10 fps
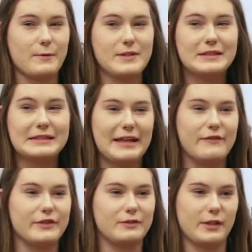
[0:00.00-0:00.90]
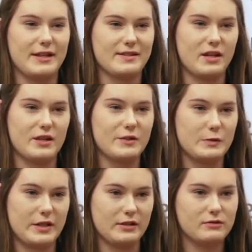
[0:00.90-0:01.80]
I was 11 when I started
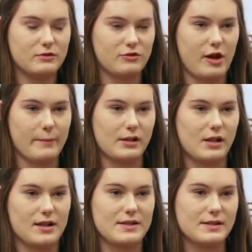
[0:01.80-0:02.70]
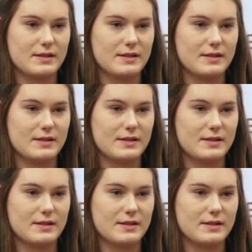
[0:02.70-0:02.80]
doing drama classes.